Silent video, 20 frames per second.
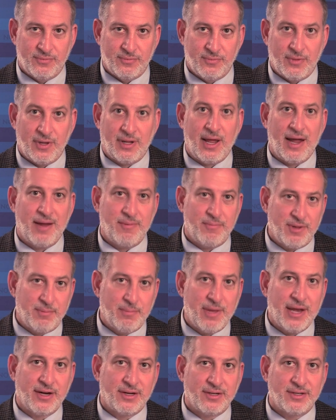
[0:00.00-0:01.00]
Well, I'm the
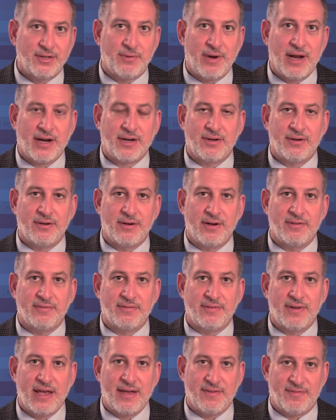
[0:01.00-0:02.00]
medical director
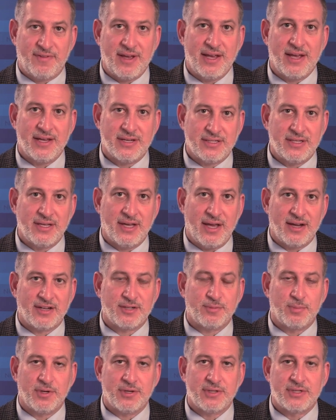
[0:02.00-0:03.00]
of F A S D
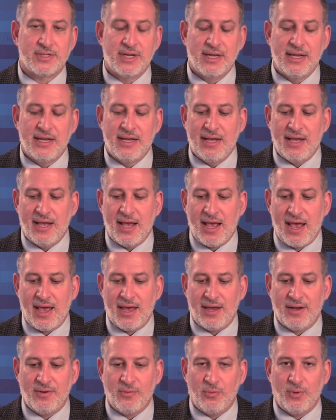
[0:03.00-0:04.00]
Experts,
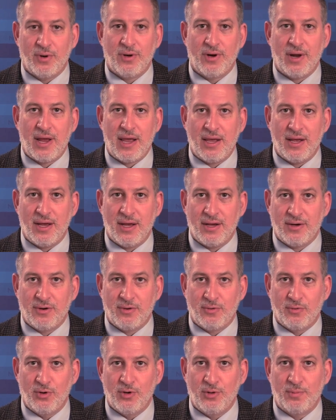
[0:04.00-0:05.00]
and we're a uh,
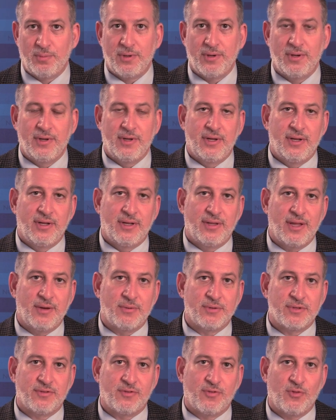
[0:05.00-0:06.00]
group that
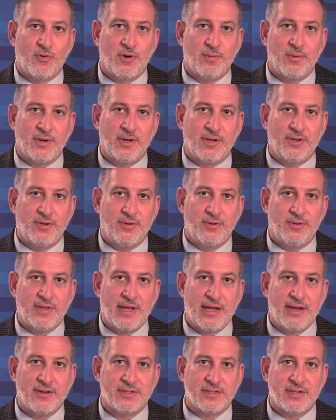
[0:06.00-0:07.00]
was formed in two
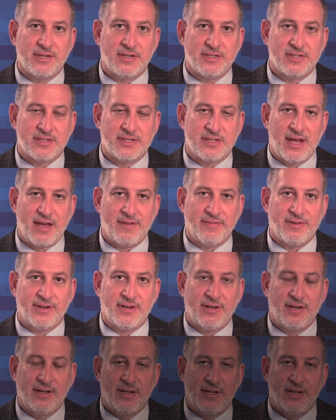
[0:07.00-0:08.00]
thousand seven.